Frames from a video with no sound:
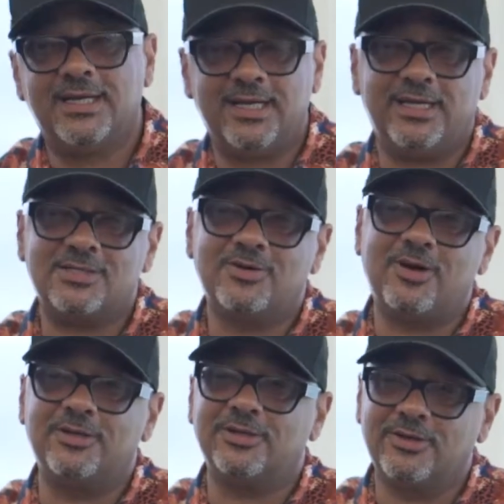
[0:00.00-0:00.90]
And then it's
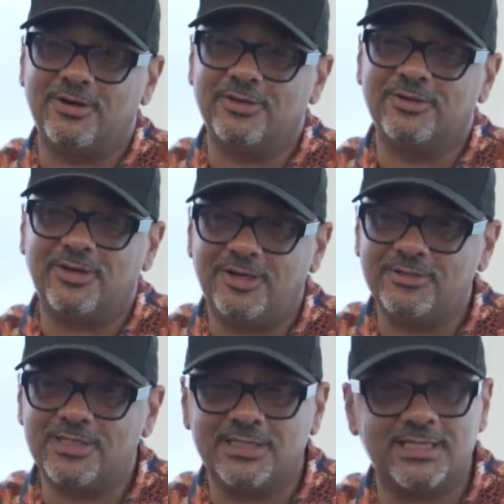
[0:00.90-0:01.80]
grown and grown and
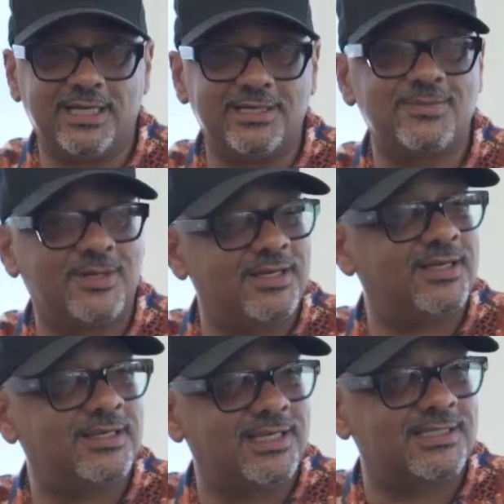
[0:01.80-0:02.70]
grown to the stage
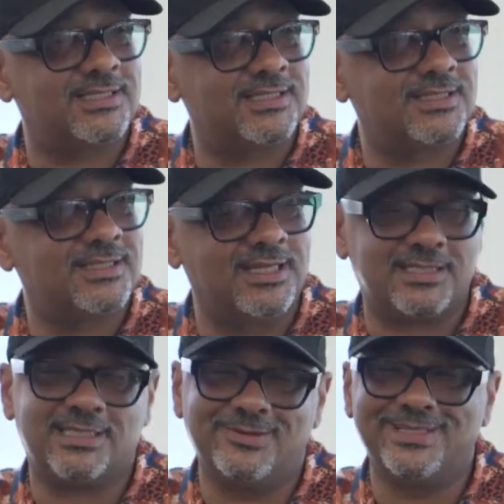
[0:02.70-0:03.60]
where
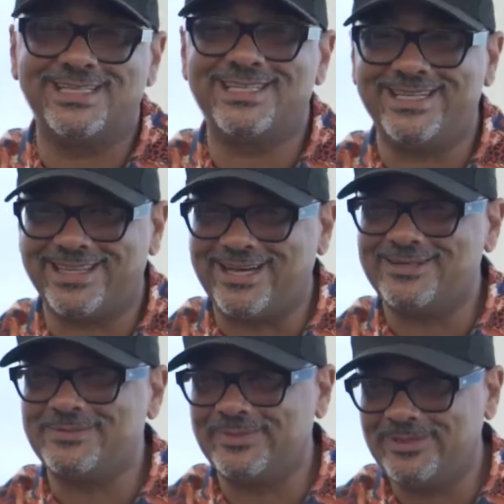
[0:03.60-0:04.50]
last year we did
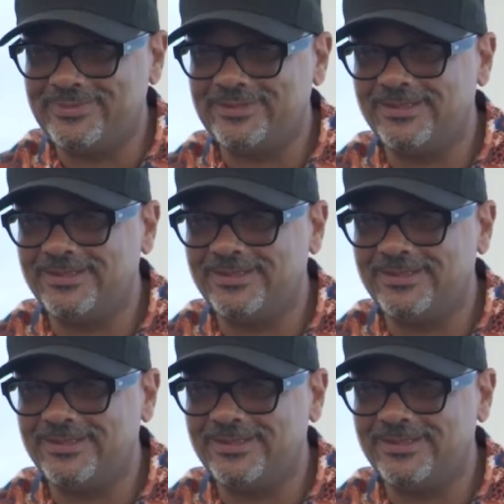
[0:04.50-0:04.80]
10,000 people.